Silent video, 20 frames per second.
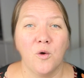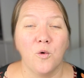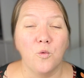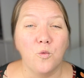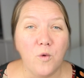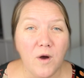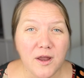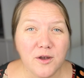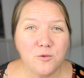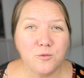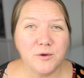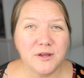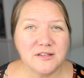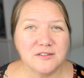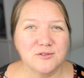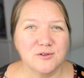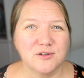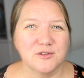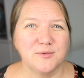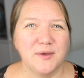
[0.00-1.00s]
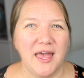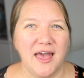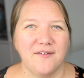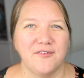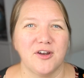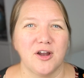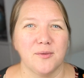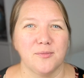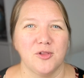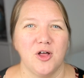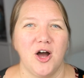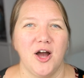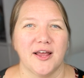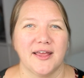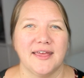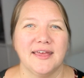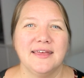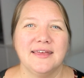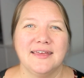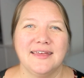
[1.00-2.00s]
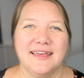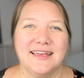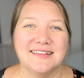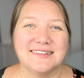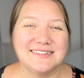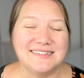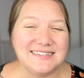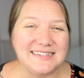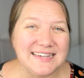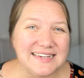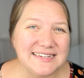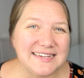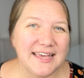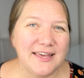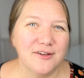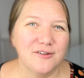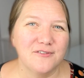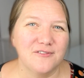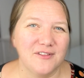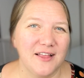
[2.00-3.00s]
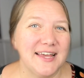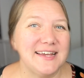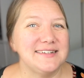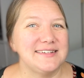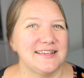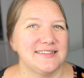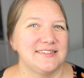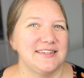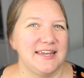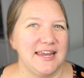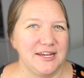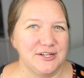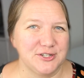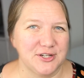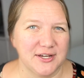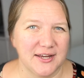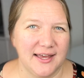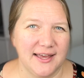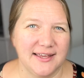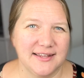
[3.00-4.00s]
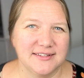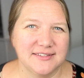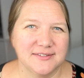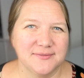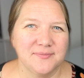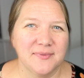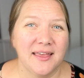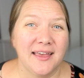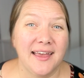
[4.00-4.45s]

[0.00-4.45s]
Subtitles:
One resource we have on our blog is detailed flight destination guides.